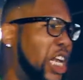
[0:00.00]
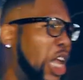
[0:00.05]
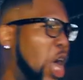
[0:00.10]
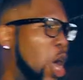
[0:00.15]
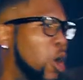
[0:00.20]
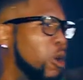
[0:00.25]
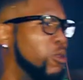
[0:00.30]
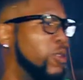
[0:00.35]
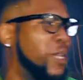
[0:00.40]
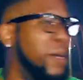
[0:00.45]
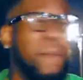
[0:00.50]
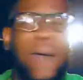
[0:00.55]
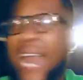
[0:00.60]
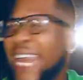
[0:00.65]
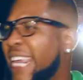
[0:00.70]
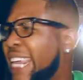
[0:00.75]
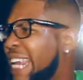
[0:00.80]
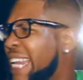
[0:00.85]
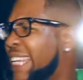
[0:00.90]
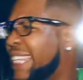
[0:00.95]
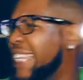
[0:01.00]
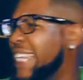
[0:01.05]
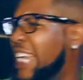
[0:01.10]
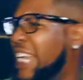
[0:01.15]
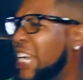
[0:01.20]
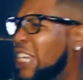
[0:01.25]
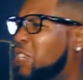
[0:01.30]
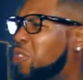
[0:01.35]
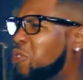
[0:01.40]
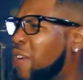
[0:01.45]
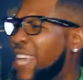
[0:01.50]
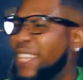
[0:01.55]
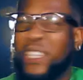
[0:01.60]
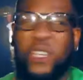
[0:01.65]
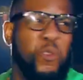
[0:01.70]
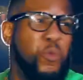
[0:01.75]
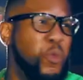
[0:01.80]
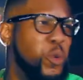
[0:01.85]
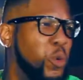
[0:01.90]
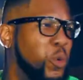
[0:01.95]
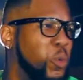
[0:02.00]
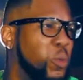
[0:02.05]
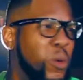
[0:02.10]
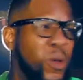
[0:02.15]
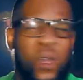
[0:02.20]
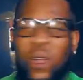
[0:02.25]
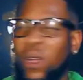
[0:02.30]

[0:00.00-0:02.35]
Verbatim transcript: clothes. Somebody get this nigga a dressing room.